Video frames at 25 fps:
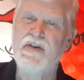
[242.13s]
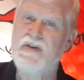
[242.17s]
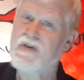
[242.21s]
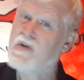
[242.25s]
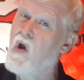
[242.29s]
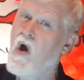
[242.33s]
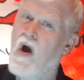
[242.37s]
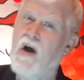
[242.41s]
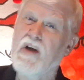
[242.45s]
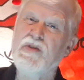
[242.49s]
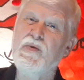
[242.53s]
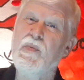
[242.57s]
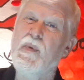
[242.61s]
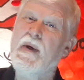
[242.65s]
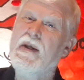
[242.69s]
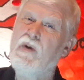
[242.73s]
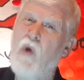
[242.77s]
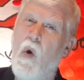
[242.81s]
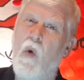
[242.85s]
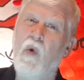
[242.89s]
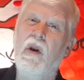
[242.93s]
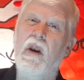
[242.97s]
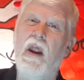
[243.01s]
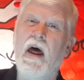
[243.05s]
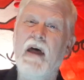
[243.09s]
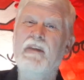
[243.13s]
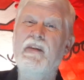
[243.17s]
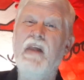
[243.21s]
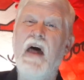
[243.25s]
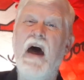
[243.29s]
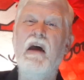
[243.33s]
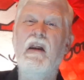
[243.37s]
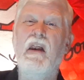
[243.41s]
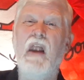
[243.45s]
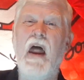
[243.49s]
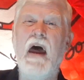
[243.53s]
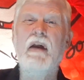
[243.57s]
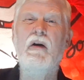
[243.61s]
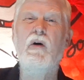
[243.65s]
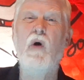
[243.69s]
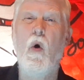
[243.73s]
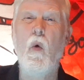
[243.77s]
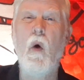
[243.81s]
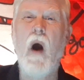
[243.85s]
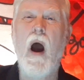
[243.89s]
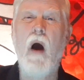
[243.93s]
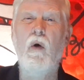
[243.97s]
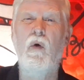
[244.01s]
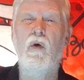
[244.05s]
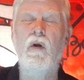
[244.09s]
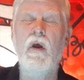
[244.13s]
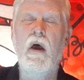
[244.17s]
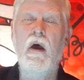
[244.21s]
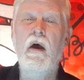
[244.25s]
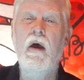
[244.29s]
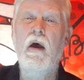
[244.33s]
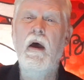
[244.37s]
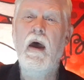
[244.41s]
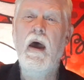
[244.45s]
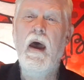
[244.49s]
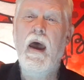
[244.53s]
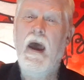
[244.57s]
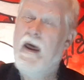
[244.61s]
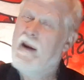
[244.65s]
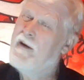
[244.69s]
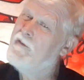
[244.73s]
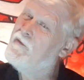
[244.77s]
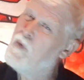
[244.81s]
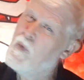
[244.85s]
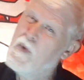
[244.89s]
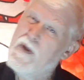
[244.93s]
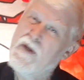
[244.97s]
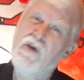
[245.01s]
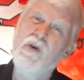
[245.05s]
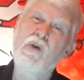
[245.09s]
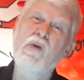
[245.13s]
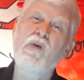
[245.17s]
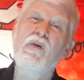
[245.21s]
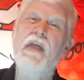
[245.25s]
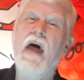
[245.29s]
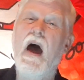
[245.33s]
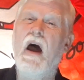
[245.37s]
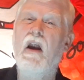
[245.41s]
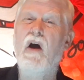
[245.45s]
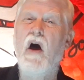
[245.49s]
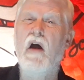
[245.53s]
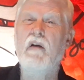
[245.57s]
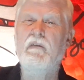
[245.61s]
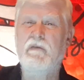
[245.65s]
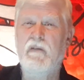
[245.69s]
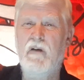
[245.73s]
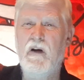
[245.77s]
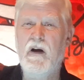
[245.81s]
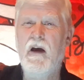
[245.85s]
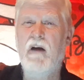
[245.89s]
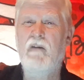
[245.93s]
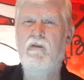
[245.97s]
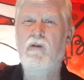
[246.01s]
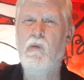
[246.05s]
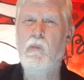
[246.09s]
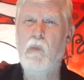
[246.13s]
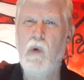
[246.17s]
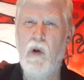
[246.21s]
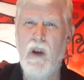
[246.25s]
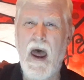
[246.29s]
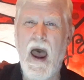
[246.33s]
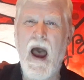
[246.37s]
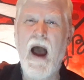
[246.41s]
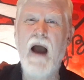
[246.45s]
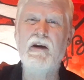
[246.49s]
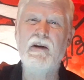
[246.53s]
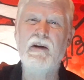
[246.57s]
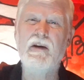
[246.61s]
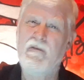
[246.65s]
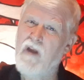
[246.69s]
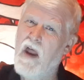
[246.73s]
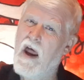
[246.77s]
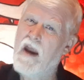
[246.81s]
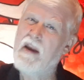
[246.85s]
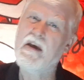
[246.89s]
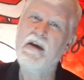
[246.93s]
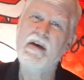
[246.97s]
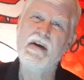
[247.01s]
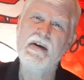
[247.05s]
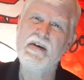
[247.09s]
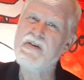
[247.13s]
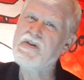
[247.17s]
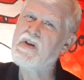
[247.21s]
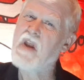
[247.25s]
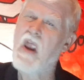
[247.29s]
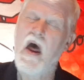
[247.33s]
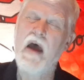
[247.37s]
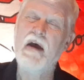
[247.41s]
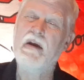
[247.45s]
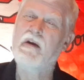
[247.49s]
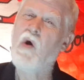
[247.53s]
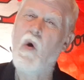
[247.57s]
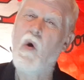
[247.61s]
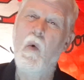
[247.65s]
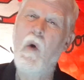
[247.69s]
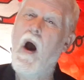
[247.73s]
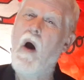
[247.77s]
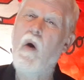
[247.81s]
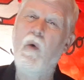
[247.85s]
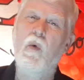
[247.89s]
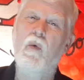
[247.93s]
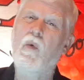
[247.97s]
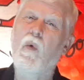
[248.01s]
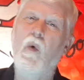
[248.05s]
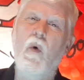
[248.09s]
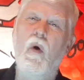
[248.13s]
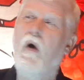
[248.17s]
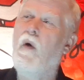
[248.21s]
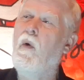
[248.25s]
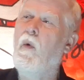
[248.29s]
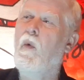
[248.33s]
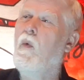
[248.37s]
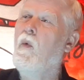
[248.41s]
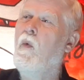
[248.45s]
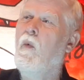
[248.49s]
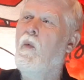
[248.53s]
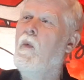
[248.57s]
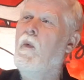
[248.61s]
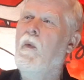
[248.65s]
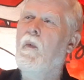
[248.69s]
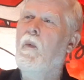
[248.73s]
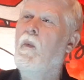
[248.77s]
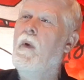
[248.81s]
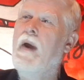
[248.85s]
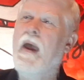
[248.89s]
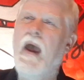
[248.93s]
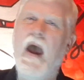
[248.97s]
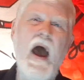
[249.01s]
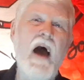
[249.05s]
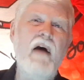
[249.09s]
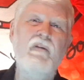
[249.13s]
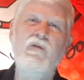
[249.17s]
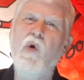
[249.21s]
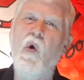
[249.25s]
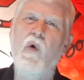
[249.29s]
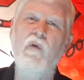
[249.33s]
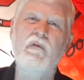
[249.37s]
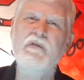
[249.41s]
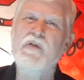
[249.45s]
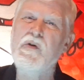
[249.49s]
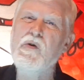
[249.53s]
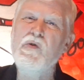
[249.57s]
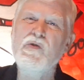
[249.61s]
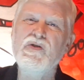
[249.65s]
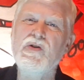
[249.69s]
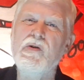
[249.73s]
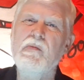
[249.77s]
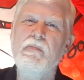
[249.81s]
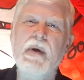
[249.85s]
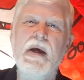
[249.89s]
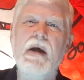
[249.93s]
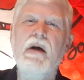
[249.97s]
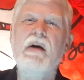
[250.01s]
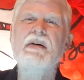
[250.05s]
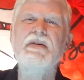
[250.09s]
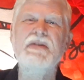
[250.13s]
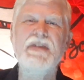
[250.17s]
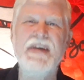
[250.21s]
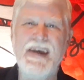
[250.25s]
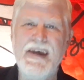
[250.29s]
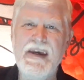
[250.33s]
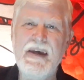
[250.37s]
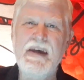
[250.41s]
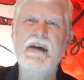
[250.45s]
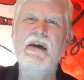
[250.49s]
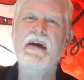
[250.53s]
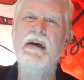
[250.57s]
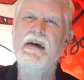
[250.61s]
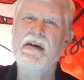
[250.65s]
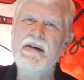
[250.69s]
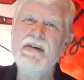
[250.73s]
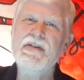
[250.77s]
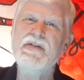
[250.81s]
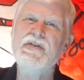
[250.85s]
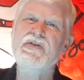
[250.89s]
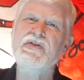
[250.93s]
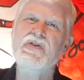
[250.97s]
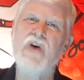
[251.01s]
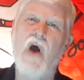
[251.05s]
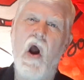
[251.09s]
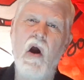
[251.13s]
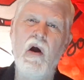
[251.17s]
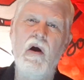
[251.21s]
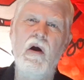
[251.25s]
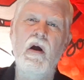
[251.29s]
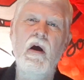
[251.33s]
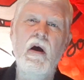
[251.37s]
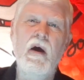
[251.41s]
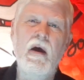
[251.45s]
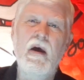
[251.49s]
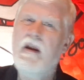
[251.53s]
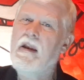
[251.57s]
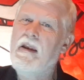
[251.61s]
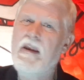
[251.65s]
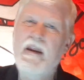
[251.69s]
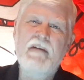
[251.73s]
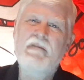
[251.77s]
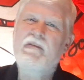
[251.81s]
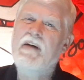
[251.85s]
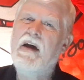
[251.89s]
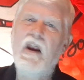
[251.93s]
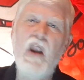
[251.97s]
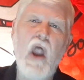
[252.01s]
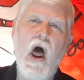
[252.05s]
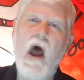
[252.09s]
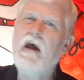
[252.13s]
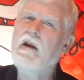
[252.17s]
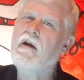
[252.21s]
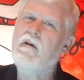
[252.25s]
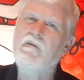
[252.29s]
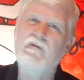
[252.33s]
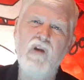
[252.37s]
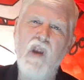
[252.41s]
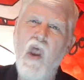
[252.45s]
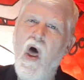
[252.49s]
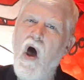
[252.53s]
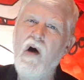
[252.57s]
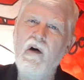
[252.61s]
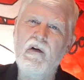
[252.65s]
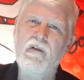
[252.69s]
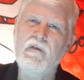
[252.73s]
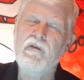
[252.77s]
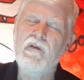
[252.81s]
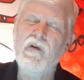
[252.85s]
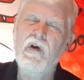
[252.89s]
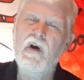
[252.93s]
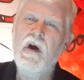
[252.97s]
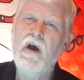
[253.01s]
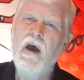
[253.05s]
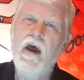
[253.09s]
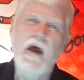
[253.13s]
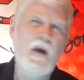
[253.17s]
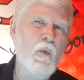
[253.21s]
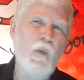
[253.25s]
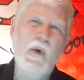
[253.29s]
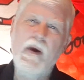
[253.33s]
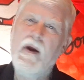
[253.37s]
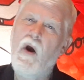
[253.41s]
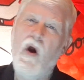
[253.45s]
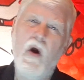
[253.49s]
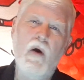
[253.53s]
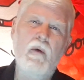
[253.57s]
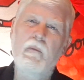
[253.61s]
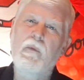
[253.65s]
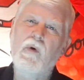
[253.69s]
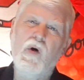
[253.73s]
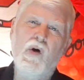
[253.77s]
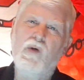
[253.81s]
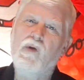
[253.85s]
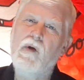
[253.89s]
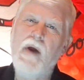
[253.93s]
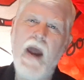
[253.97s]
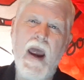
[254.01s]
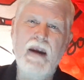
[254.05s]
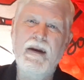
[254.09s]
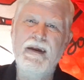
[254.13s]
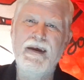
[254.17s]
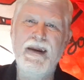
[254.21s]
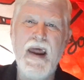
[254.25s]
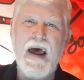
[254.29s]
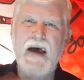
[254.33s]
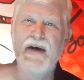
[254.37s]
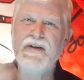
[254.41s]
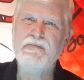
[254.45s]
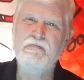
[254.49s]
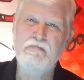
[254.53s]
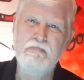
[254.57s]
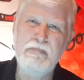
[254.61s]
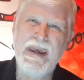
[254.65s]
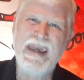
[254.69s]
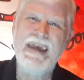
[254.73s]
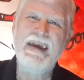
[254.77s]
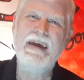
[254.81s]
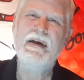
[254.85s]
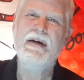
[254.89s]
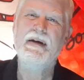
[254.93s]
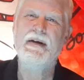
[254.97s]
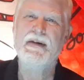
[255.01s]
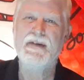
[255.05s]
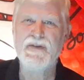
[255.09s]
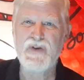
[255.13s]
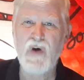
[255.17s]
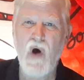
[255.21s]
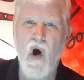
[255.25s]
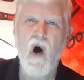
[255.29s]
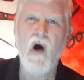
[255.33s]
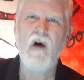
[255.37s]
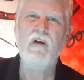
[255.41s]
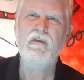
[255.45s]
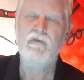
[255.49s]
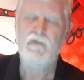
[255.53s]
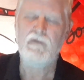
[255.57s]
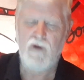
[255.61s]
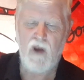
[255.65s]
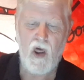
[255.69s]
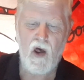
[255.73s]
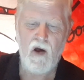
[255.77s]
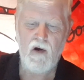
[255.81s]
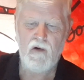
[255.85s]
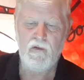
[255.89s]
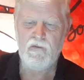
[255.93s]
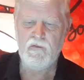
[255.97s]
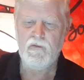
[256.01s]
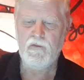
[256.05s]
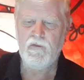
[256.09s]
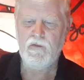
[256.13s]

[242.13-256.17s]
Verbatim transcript: as long as we don't let that light go out. And if we do that unforgivable act of letting his light go out, uh, we have no future because he is our living light of love. And we are created as beings of love.